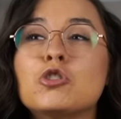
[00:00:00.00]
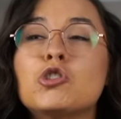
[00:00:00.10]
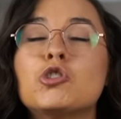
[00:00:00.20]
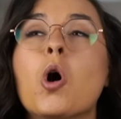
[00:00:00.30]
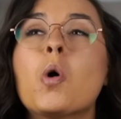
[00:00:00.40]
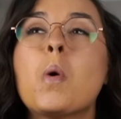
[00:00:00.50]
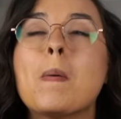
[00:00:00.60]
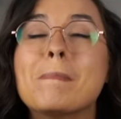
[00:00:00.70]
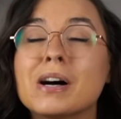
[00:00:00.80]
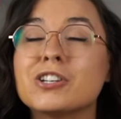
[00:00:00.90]
so
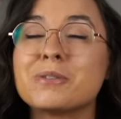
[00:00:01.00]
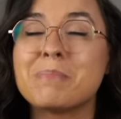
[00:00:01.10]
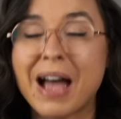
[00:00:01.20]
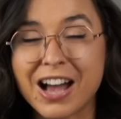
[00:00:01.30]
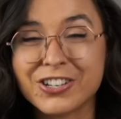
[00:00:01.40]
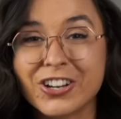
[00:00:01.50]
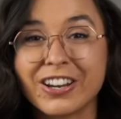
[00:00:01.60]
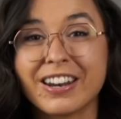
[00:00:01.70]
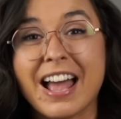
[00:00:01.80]
much passion